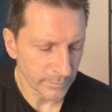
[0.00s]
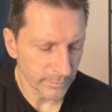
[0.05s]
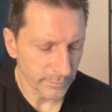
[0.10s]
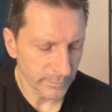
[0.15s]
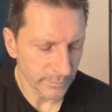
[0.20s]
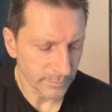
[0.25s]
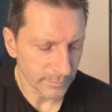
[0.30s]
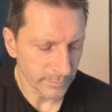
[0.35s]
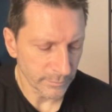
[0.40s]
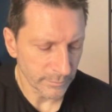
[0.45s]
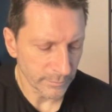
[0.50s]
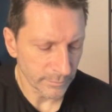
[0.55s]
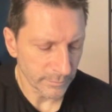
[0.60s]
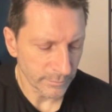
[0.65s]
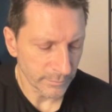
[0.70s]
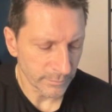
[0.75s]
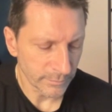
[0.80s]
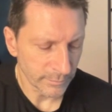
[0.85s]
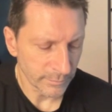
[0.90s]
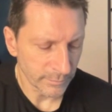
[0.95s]

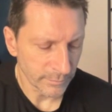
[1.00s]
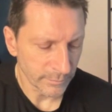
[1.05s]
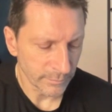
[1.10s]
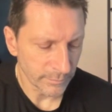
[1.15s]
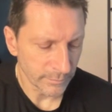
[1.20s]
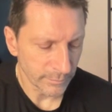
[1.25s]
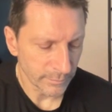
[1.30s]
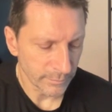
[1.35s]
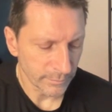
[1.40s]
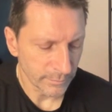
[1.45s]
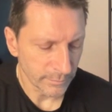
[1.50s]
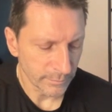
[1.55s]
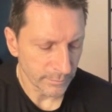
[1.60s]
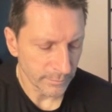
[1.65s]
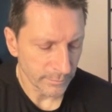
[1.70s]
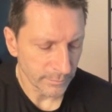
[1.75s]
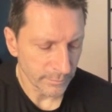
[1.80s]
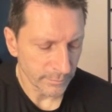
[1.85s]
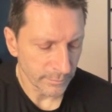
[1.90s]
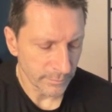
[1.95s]

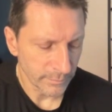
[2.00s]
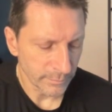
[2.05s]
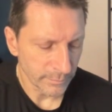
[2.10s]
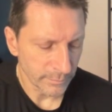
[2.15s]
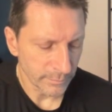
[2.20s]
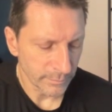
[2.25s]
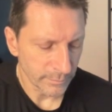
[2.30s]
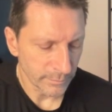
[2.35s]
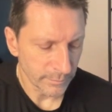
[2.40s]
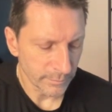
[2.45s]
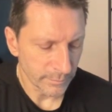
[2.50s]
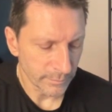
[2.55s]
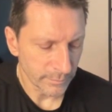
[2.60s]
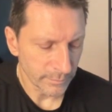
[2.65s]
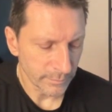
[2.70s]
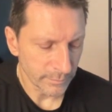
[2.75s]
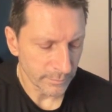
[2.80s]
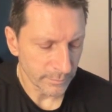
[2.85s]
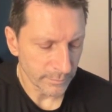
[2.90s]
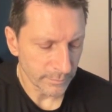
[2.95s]

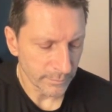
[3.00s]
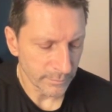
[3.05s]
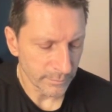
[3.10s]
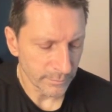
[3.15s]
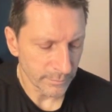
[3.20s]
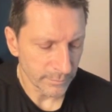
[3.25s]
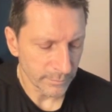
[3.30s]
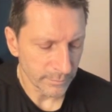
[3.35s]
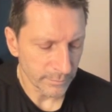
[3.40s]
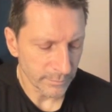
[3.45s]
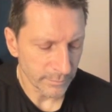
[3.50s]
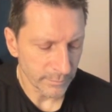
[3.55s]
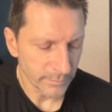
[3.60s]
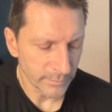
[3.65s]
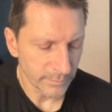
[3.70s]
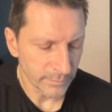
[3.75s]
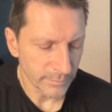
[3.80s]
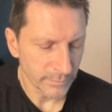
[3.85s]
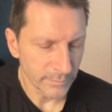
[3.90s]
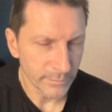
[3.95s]

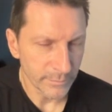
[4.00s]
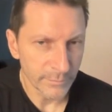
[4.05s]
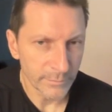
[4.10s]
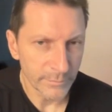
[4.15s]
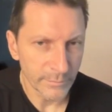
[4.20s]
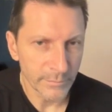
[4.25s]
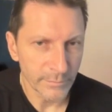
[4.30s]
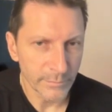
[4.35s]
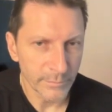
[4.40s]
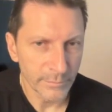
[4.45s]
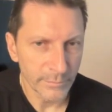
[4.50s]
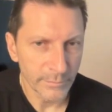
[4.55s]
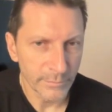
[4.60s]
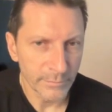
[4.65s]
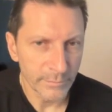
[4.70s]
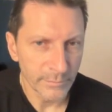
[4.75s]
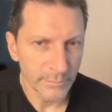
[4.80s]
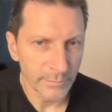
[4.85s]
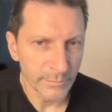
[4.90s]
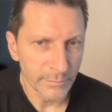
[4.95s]

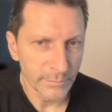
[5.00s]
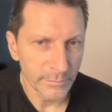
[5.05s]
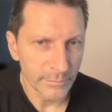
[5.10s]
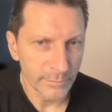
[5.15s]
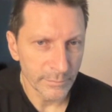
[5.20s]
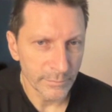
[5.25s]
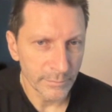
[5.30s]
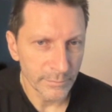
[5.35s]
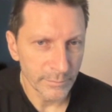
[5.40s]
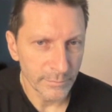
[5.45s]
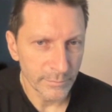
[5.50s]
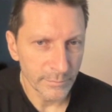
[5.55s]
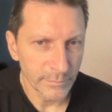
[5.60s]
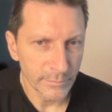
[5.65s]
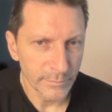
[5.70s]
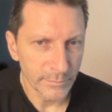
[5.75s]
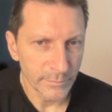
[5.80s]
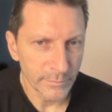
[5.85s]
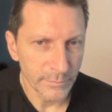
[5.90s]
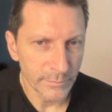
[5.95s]

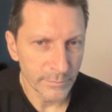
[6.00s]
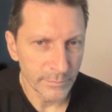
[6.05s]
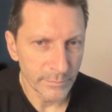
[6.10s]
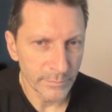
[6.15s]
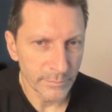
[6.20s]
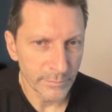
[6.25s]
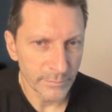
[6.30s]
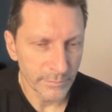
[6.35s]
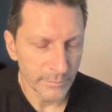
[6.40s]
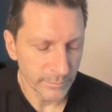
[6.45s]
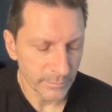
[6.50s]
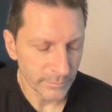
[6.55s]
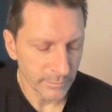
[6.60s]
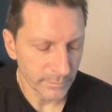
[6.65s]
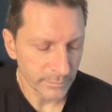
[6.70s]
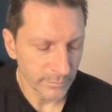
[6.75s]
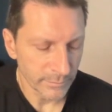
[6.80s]
[no speech]